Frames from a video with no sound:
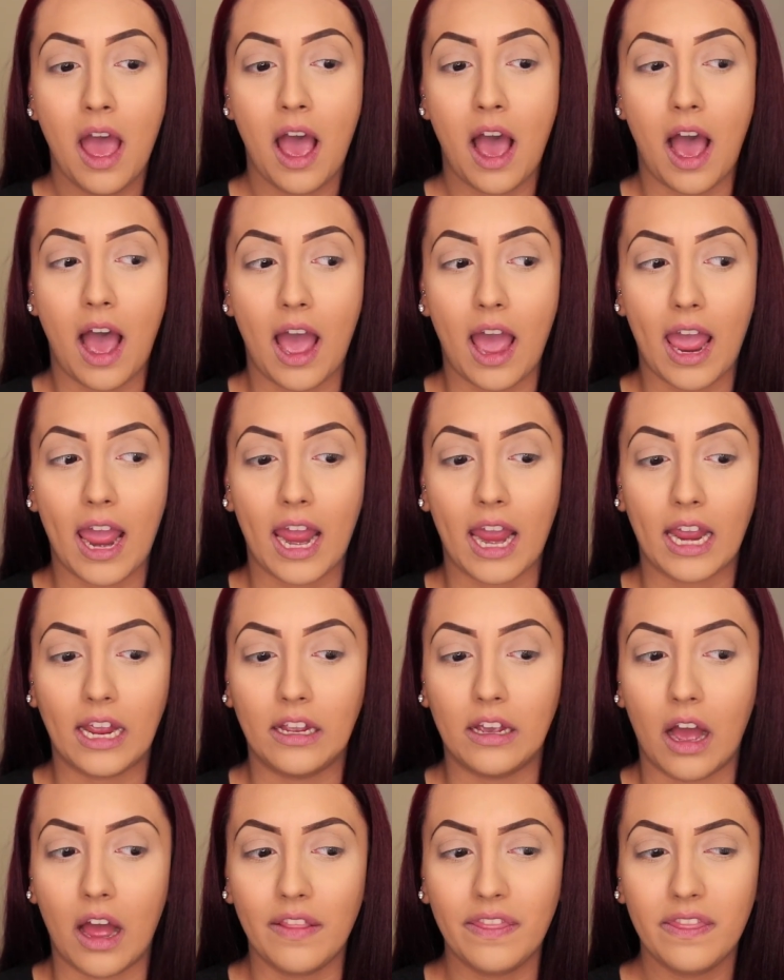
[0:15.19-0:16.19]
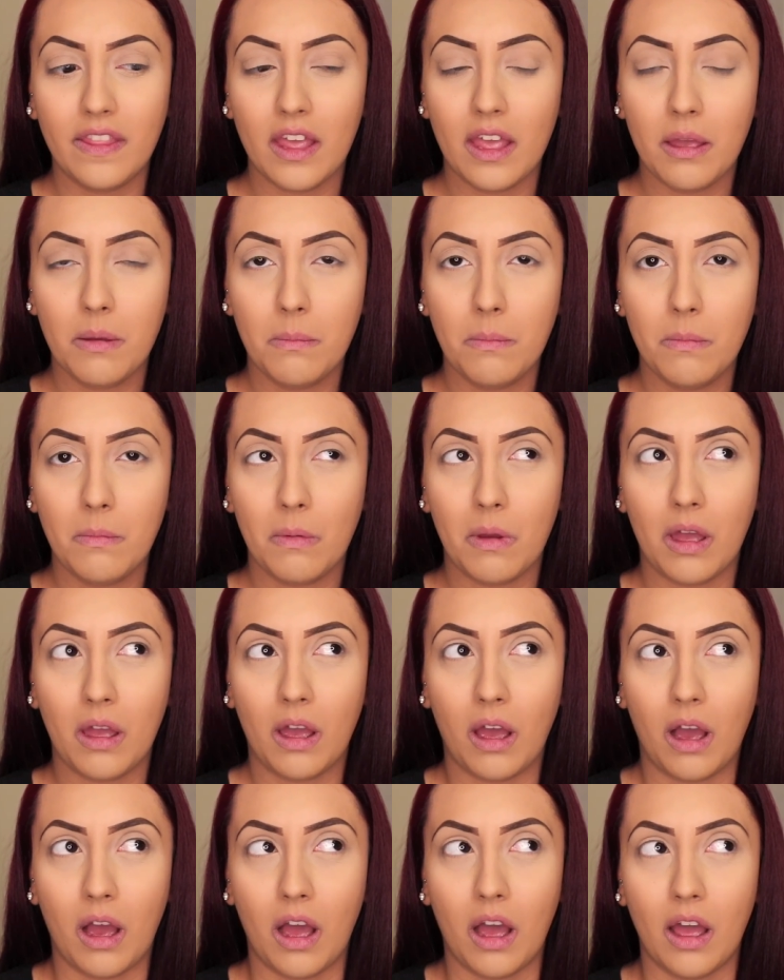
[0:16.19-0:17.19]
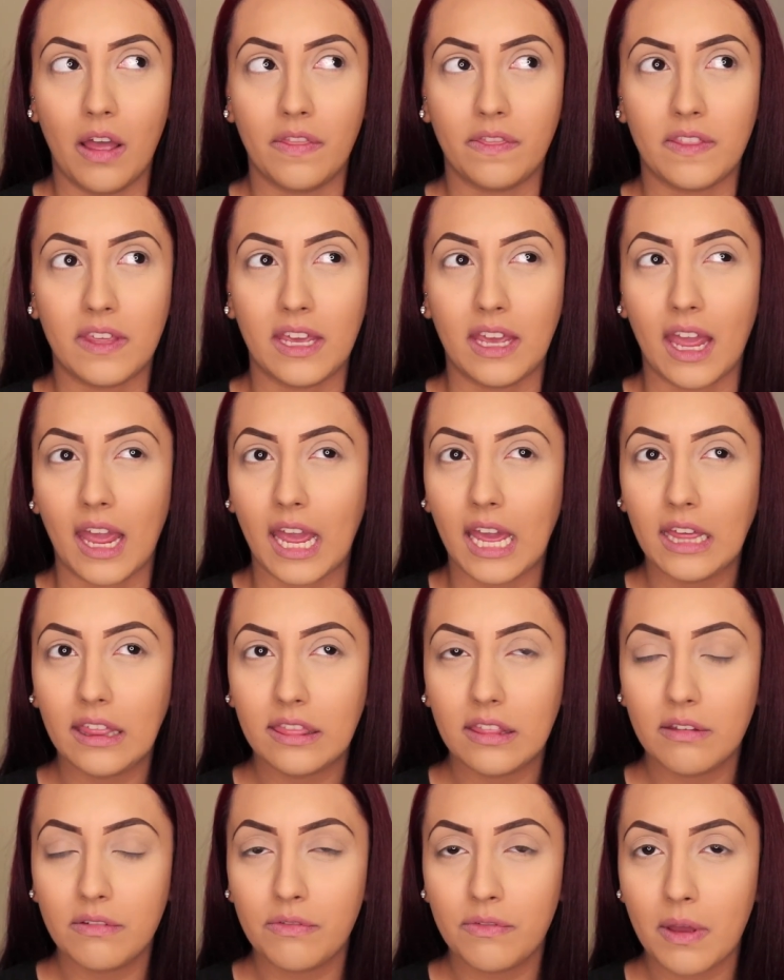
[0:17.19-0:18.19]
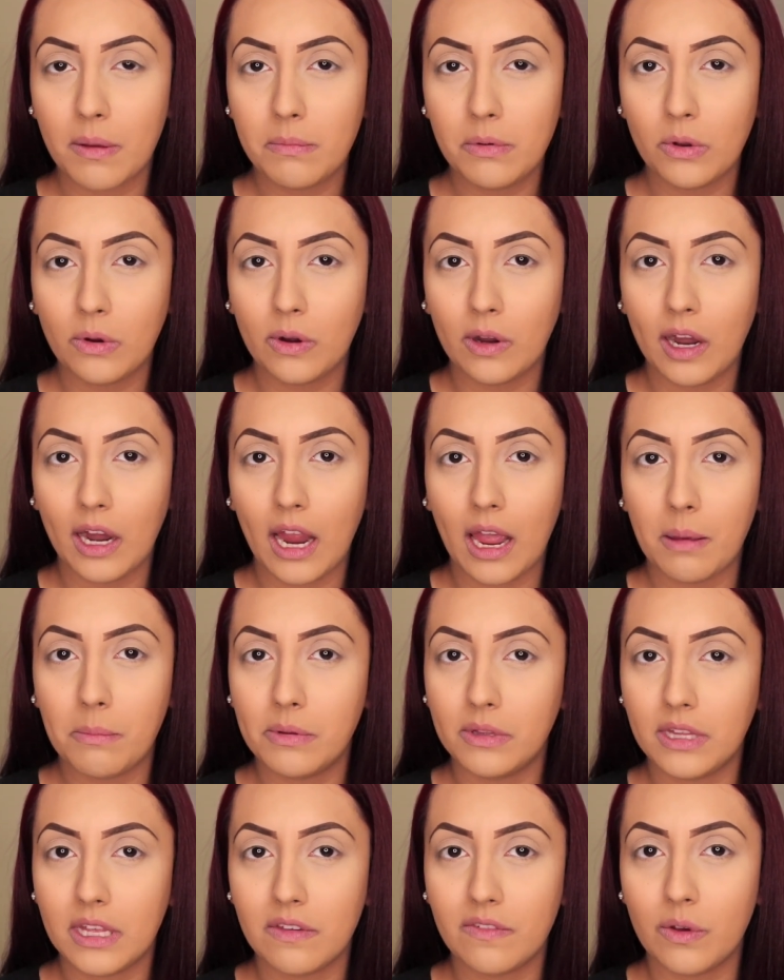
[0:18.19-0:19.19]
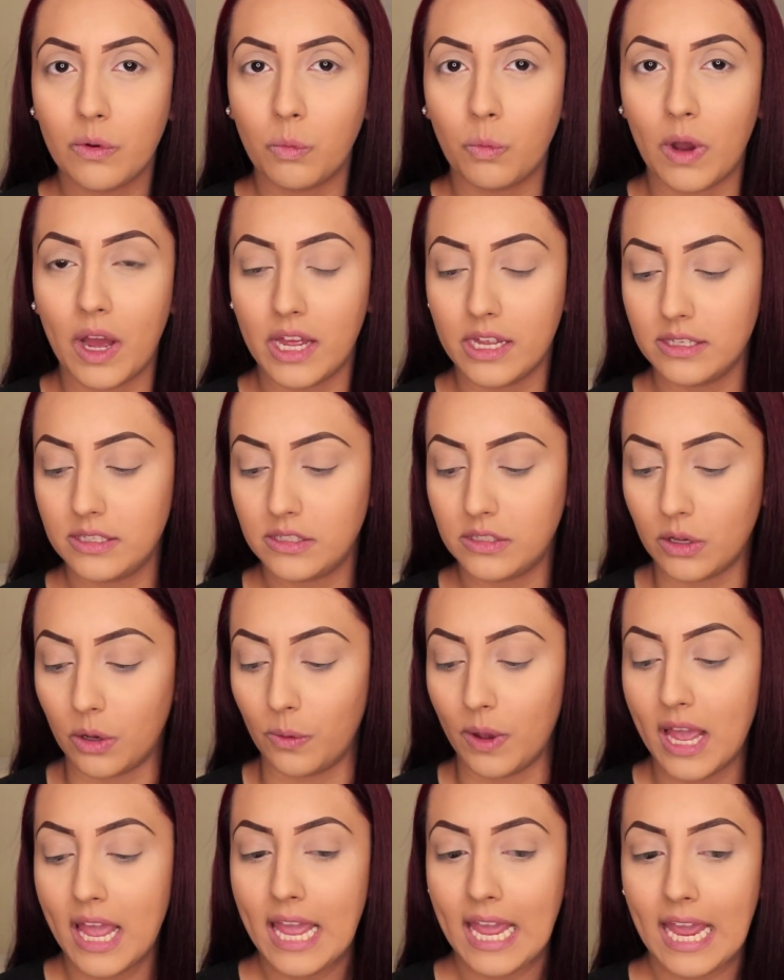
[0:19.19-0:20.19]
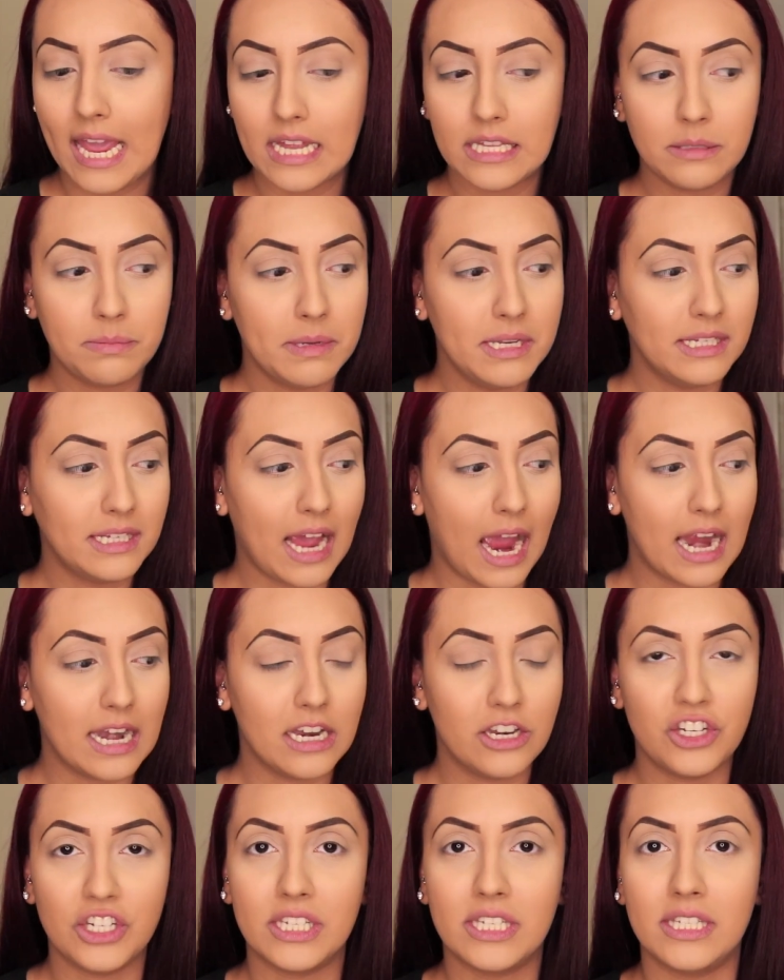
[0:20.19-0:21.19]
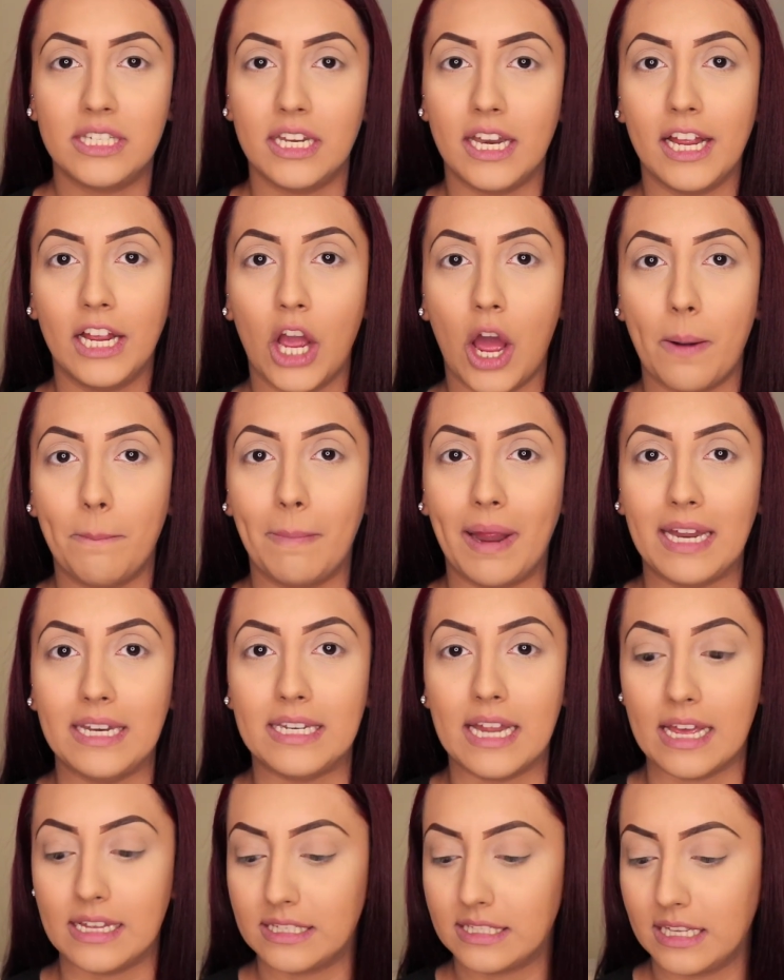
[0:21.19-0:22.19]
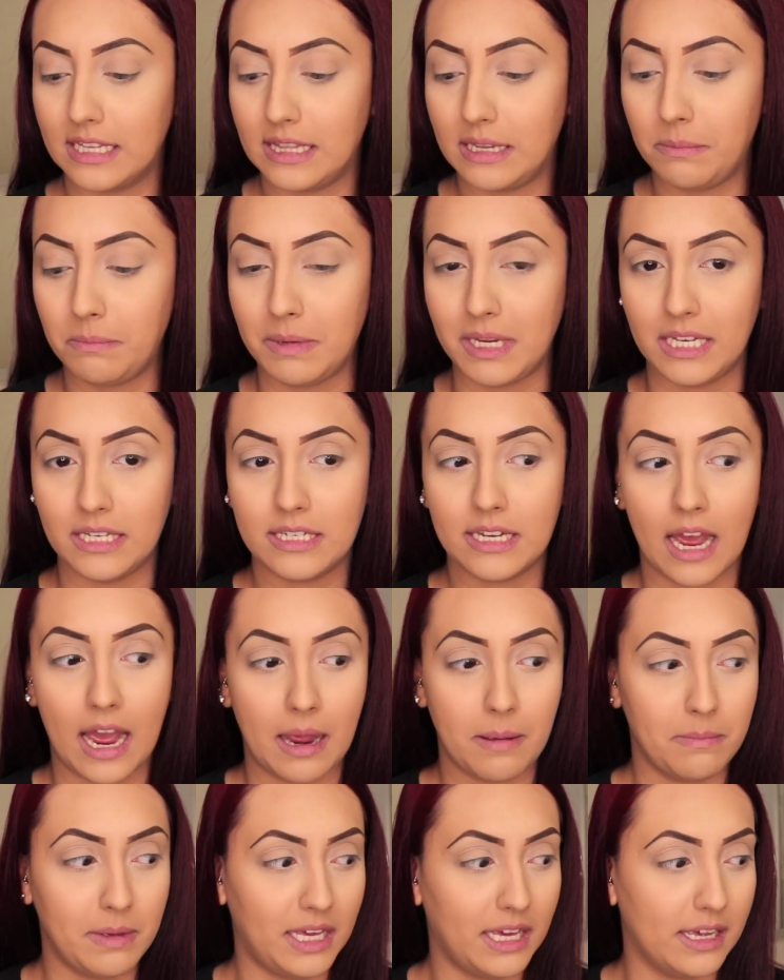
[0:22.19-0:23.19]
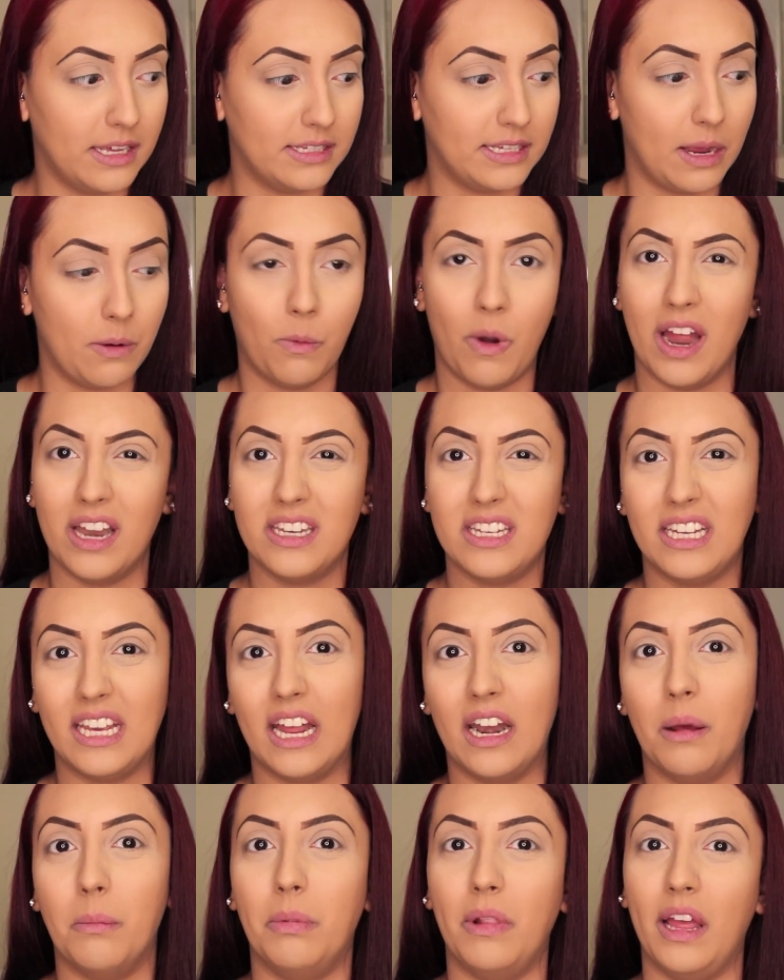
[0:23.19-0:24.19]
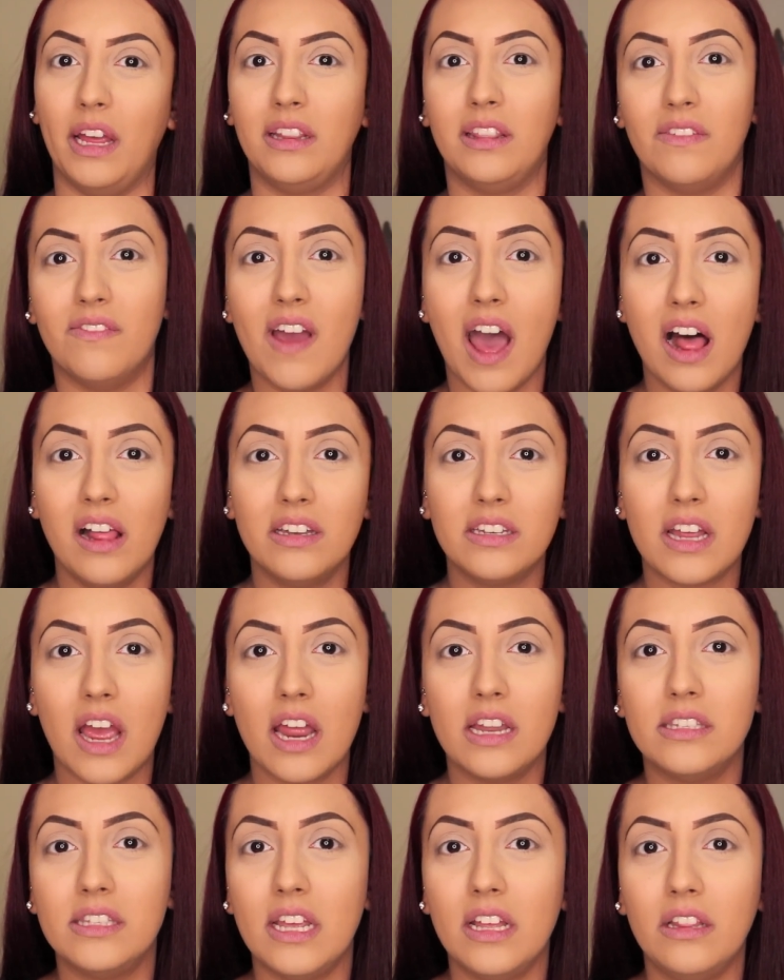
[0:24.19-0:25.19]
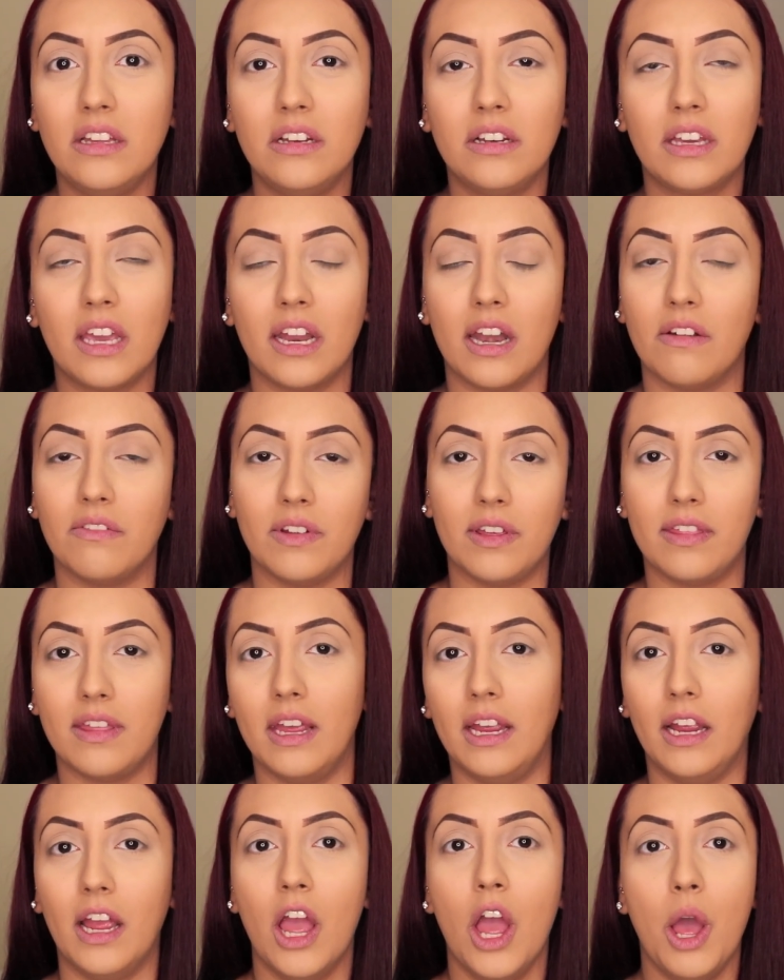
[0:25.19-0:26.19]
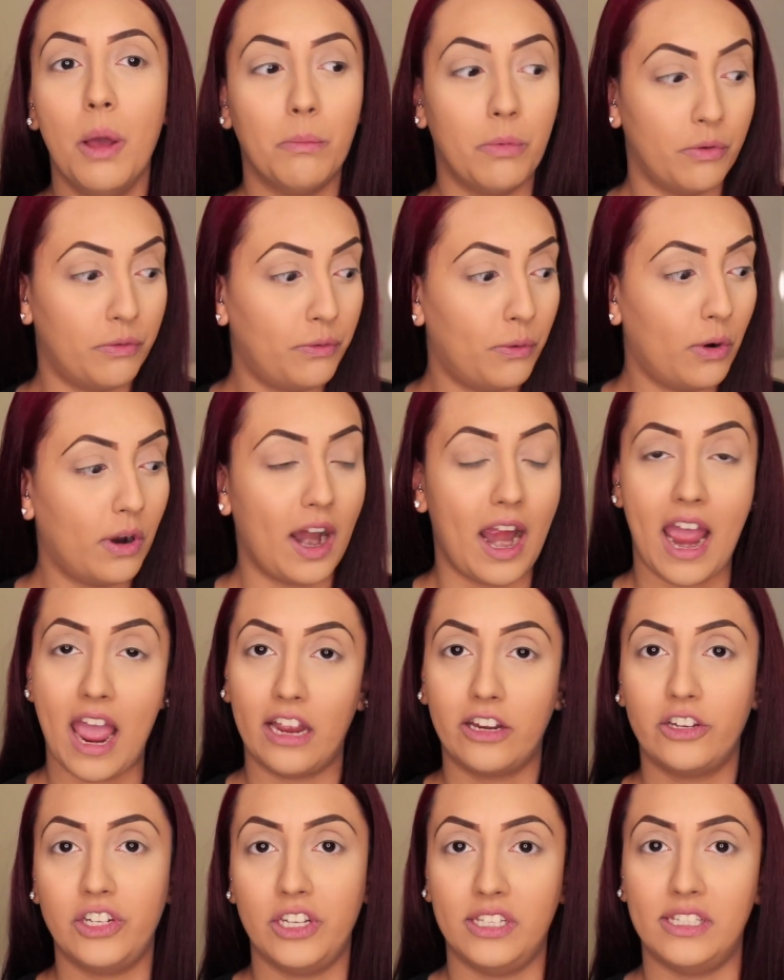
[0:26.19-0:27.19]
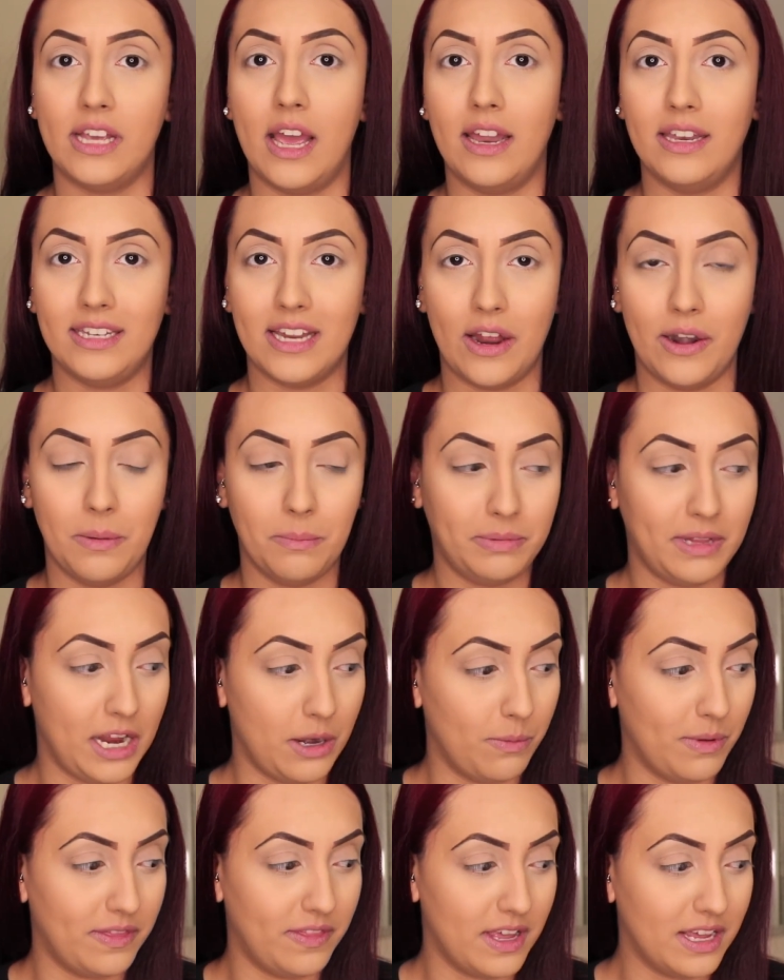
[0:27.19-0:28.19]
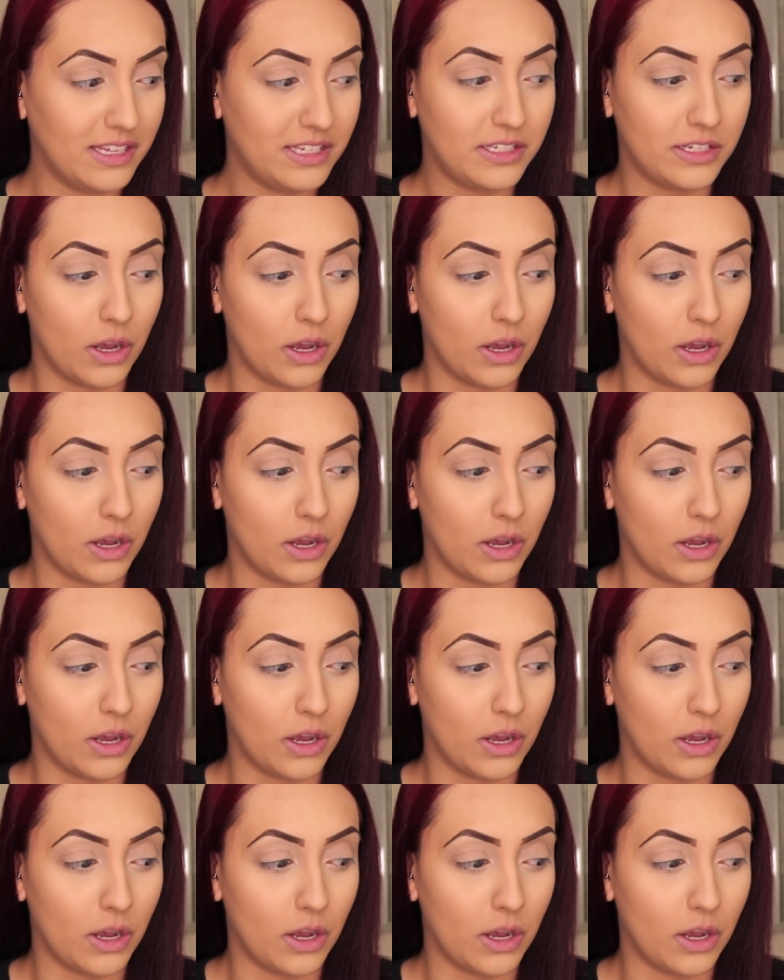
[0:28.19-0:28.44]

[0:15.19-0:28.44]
I got them on the 8th of February, I believe it was, so it's been kind of just sitting on my desk in the meantime because I wanted to get up like the Valentine's Day look and everything before I actually sat down and played with this.